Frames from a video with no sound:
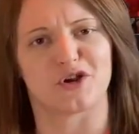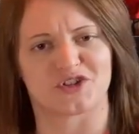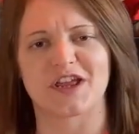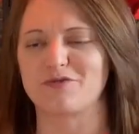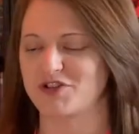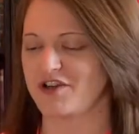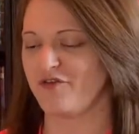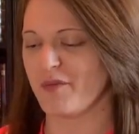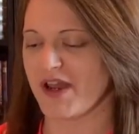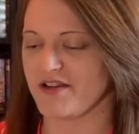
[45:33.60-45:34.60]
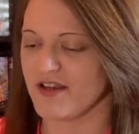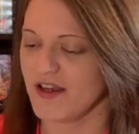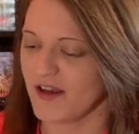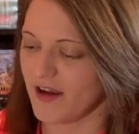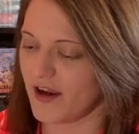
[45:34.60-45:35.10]
nostalgic for me.
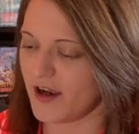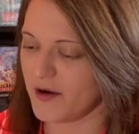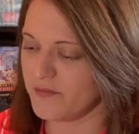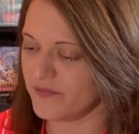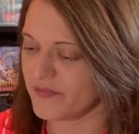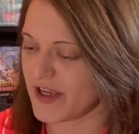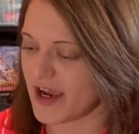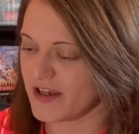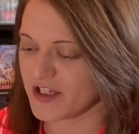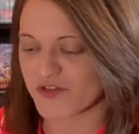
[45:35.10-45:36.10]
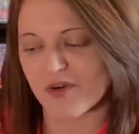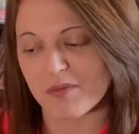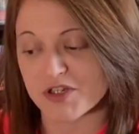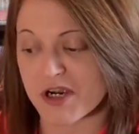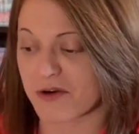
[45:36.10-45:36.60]
Yeah, it's
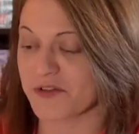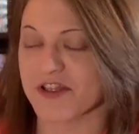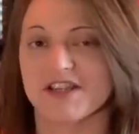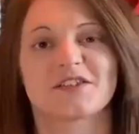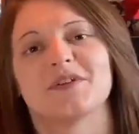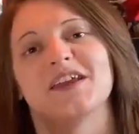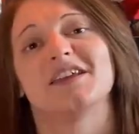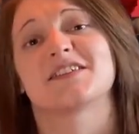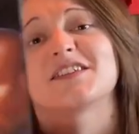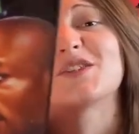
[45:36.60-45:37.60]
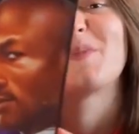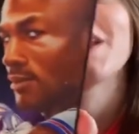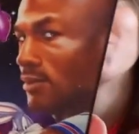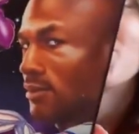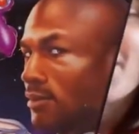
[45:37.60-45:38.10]
from my childhood, this. It is
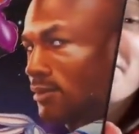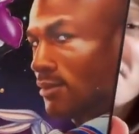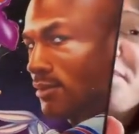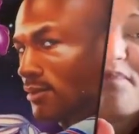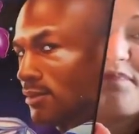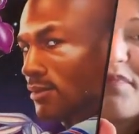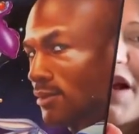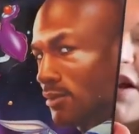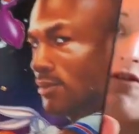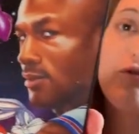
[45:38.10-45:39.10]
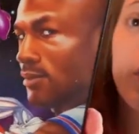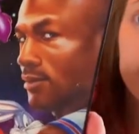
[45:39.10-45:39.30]
Space Jam. I never